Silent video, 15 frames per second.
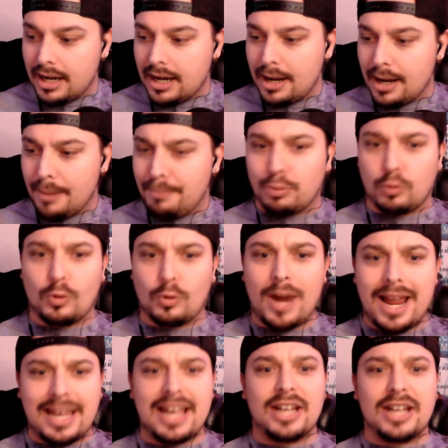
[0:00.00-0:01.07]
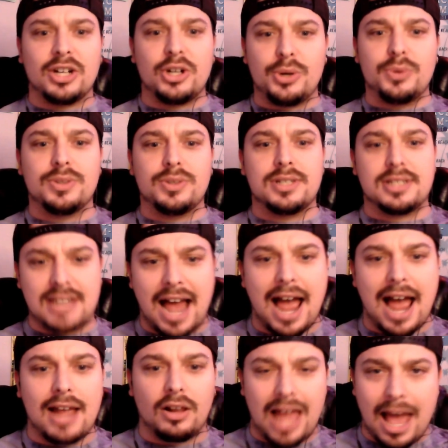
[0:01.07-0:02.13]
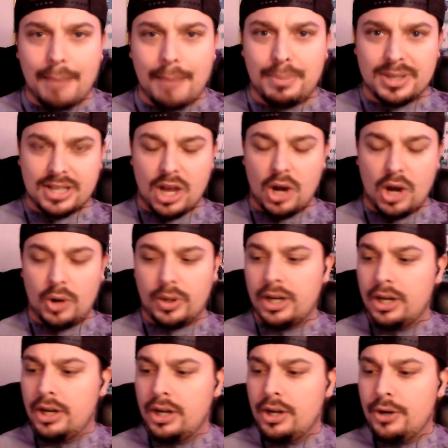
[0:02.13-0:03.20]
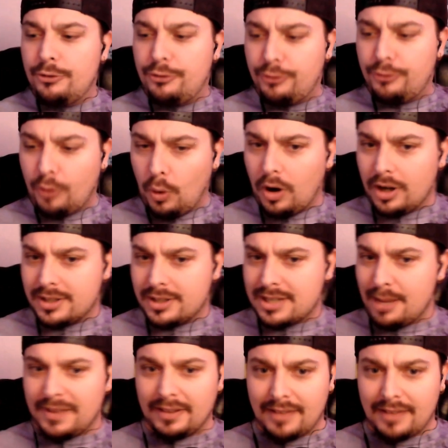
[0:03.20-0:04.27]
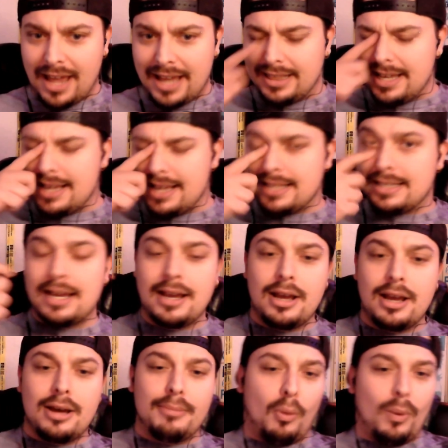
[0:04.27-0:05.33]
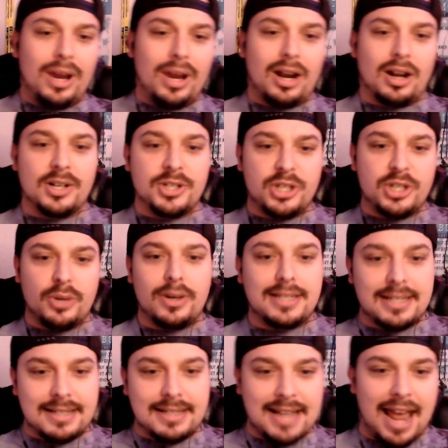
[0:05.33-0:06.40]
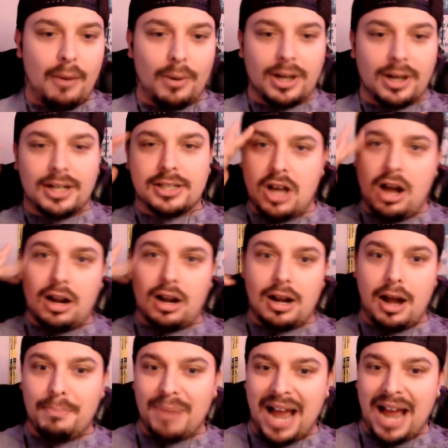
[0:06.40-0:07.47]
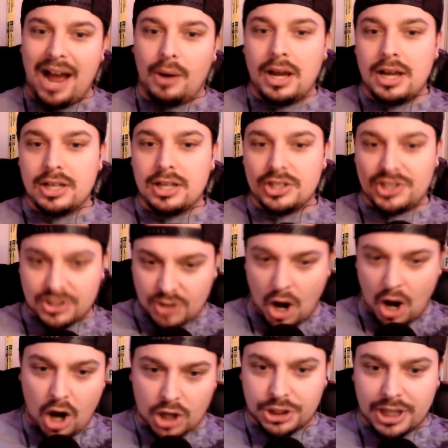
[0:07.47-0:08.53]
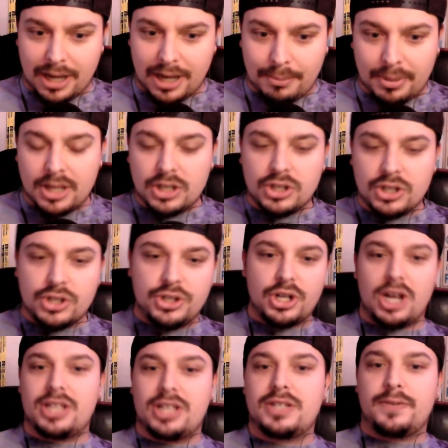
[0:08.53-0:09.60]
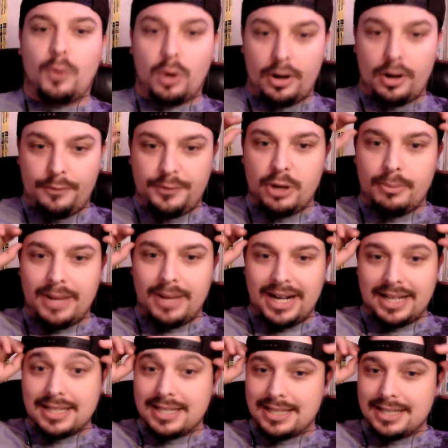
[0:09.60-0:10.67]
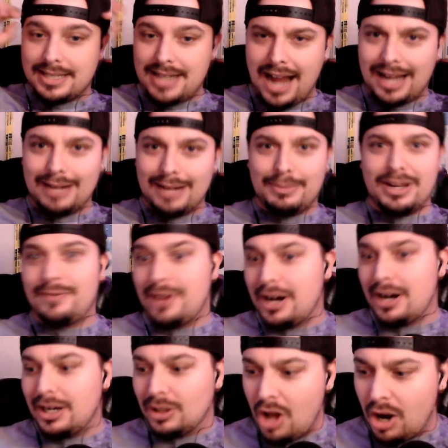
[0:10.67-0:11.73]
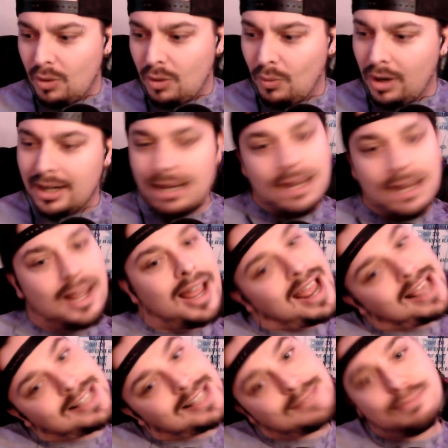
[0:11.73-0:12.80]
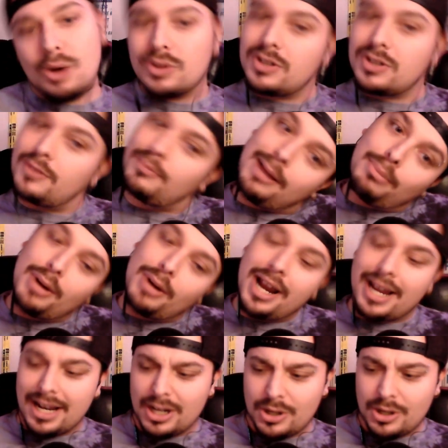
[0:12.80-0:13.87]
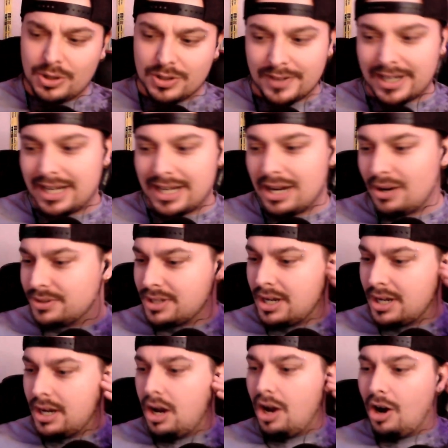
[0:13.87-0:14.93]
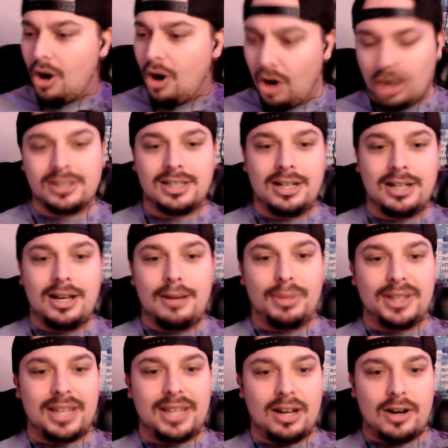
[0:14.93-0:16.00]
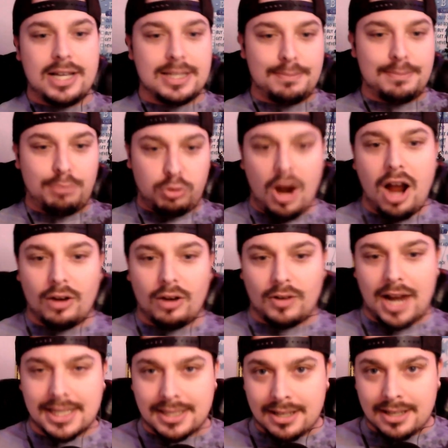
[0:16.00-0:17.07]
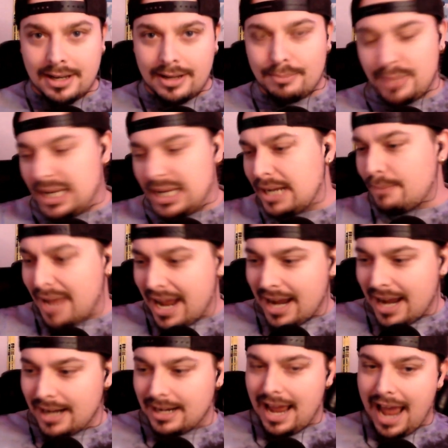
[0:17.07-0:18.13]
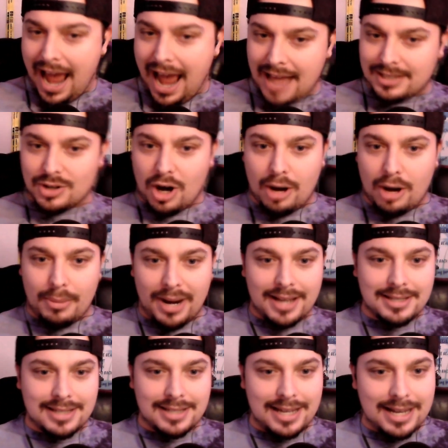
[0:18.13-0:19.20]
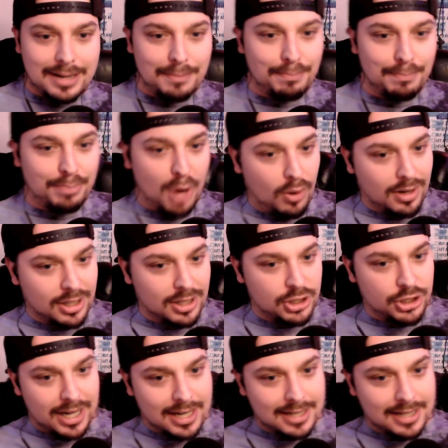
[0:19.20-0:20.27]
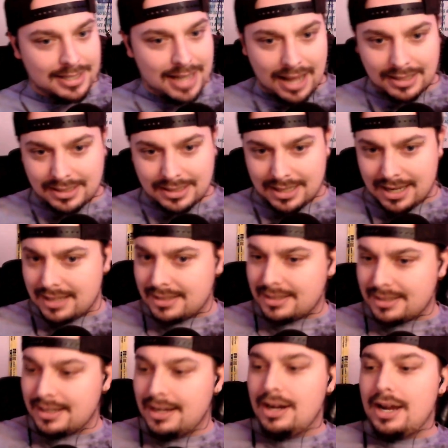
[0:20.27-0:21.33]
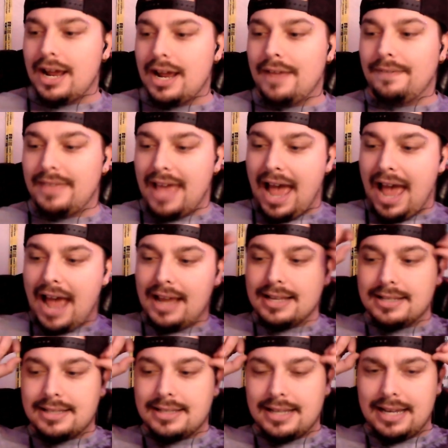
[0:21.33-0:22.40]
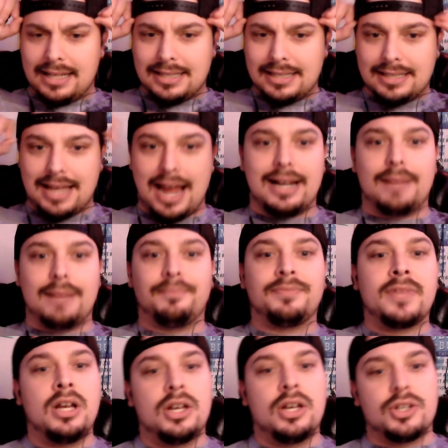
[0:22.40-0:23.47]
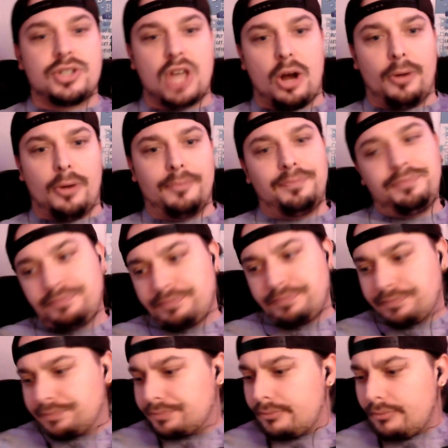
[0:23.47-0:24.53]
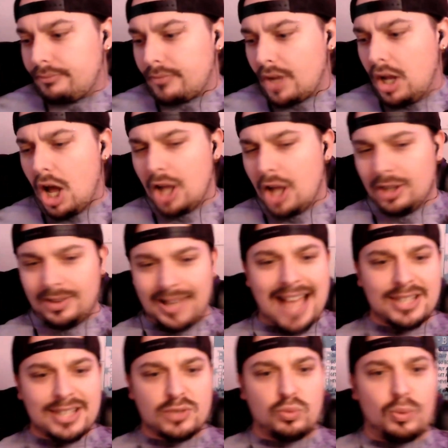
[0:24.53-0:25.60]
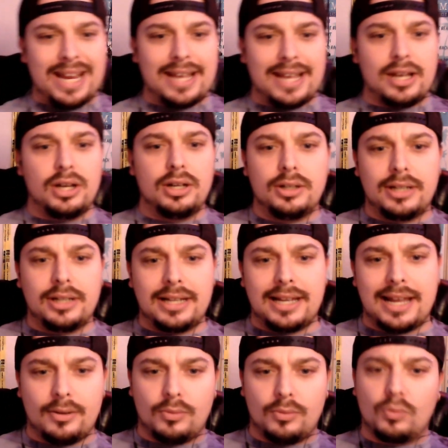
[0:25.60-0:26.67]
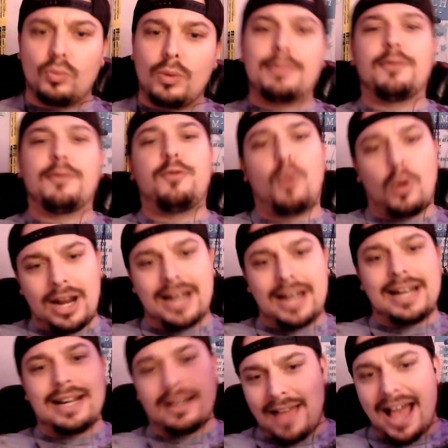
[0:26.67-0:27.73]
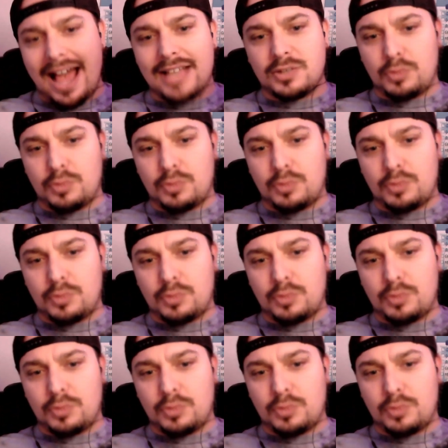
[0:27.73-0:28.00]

a breaking news style episode for something like this, but we are going to do it today. We're going to talk about Starship just for a few minutes. This is not going to be a very long one, as most of my breaking news videos aren't, but there is progress being made at Starbase in Boca Chica, Texas, and that is exciting. So last week before and into last